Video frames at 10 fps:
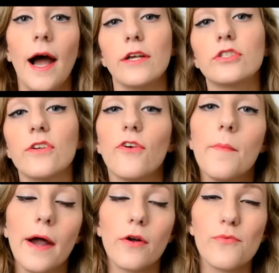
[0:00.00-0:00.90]
I used it for
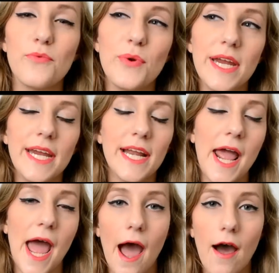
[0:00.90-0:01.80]
about a week and
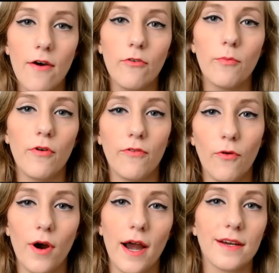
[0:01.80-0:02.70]
a half
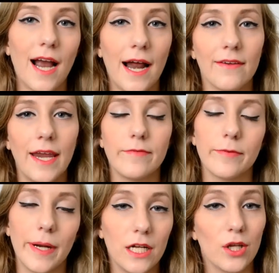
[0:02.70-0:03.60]
before I kind of came
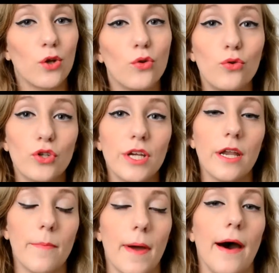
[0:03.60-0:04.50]
to my conclusion
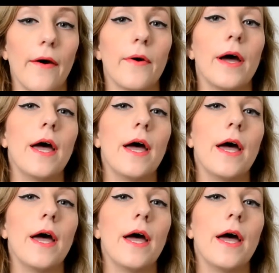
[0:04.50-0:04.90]
about